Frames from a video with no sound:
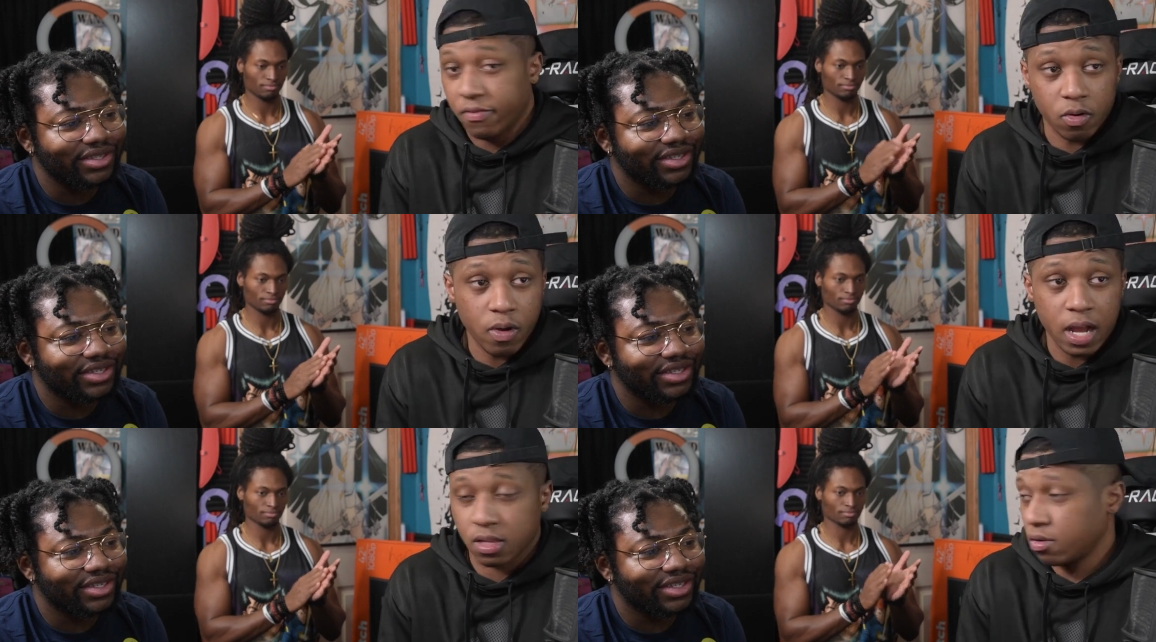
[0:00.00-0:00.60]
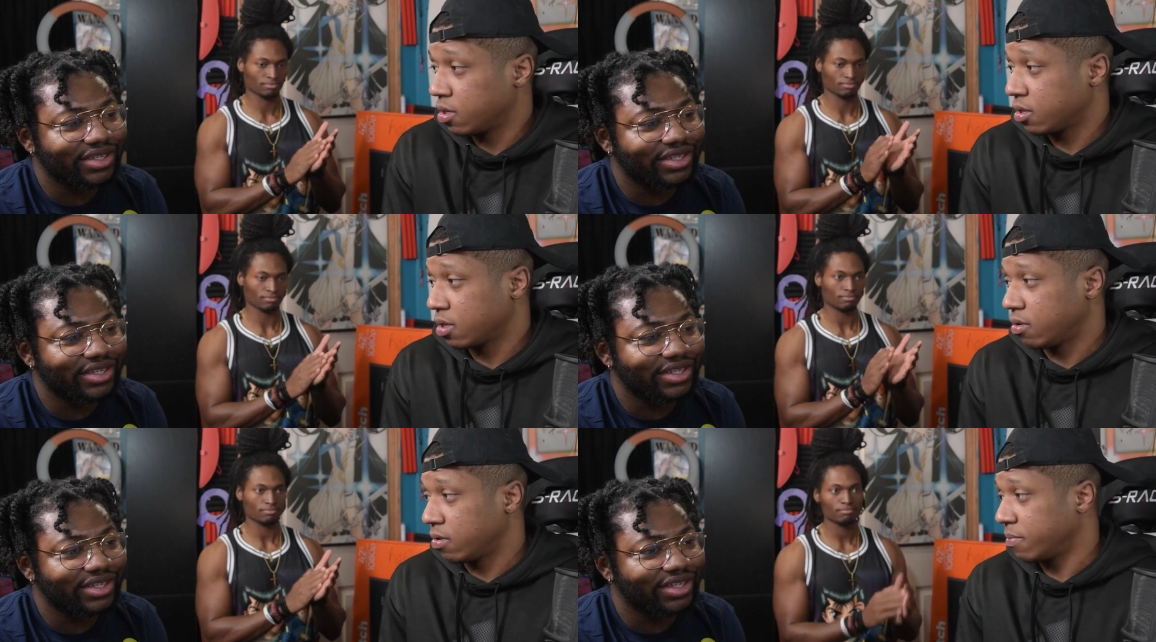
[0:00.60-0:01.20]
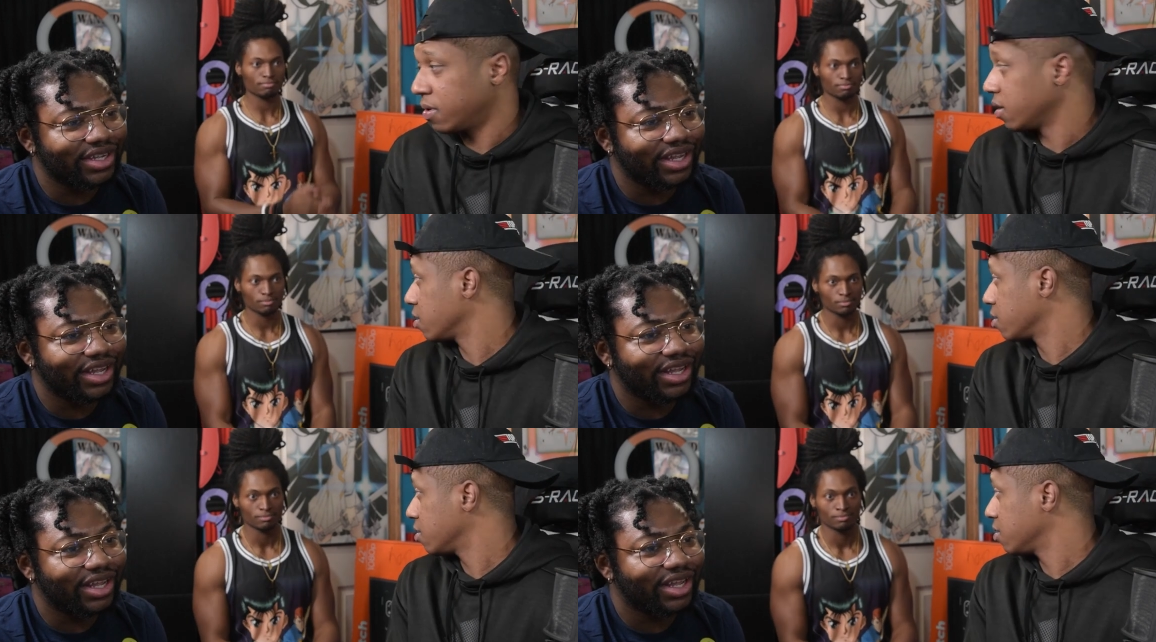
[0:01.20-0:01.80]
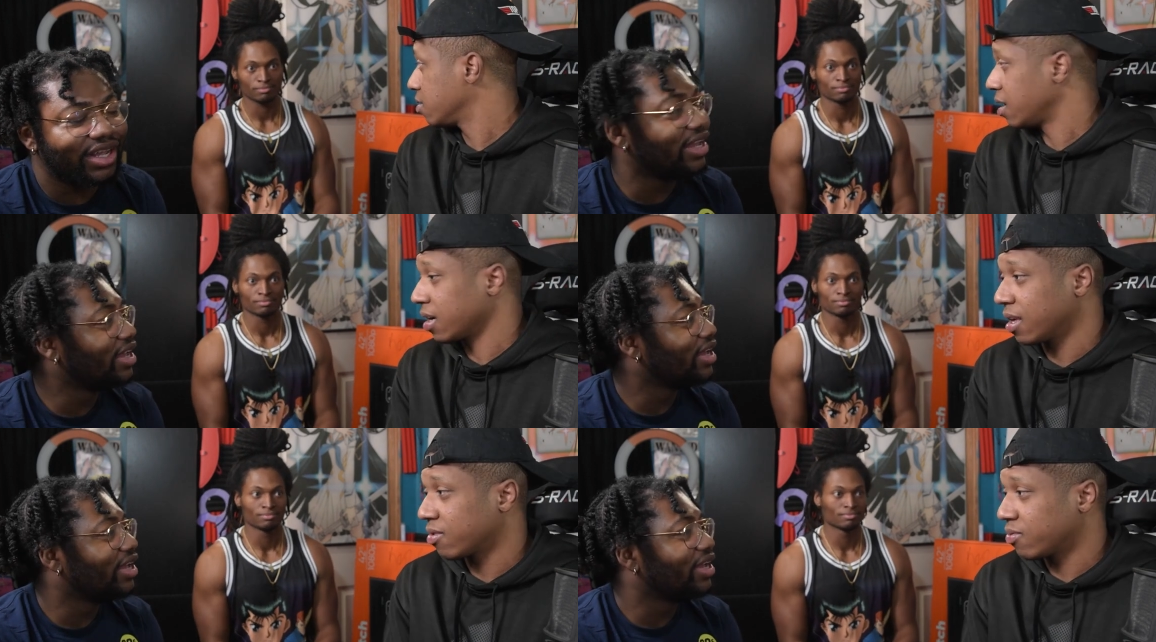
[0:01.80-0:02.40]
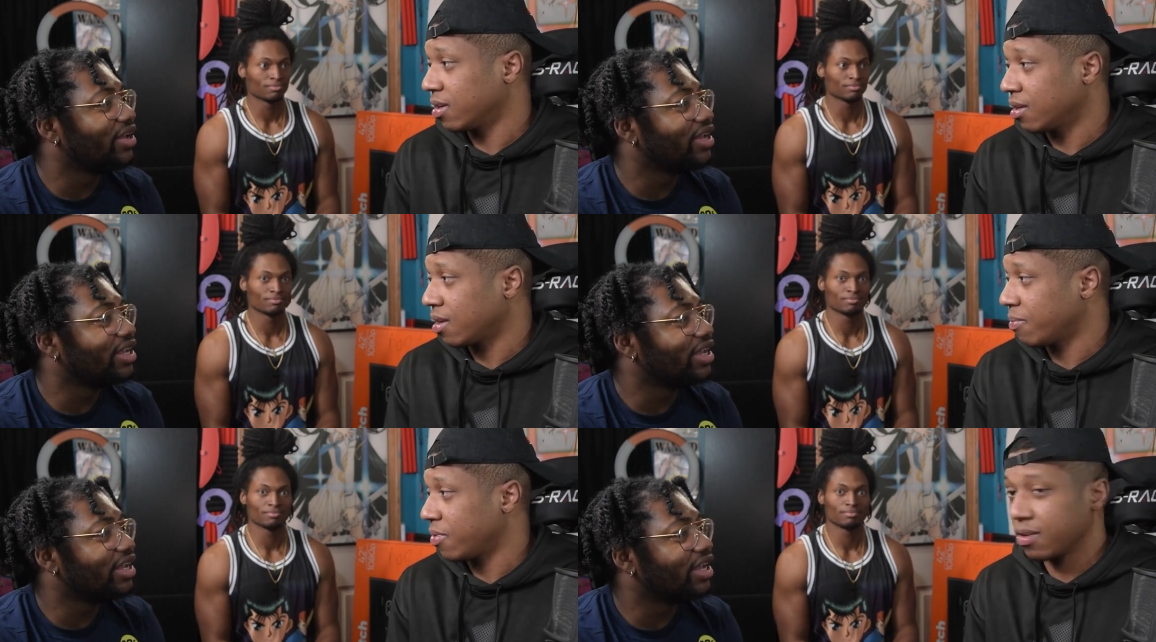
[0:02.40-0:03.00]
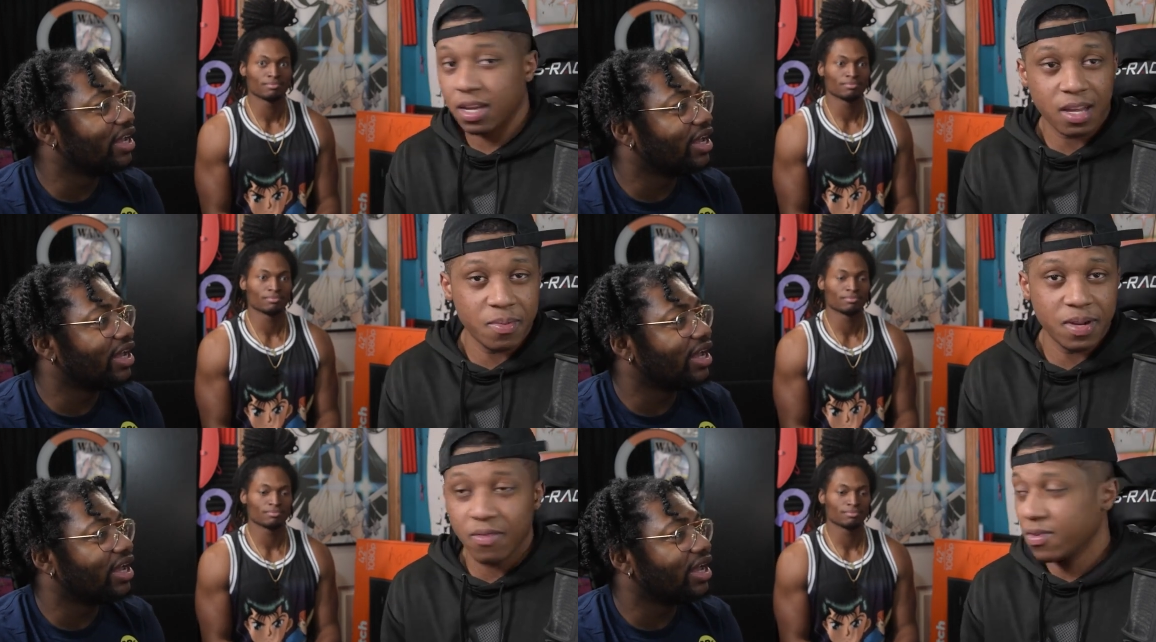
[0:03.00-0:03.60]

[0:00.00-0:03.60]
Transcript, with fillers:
Speaker 1: left to watch on it. So I mean. I guess we at that part that come in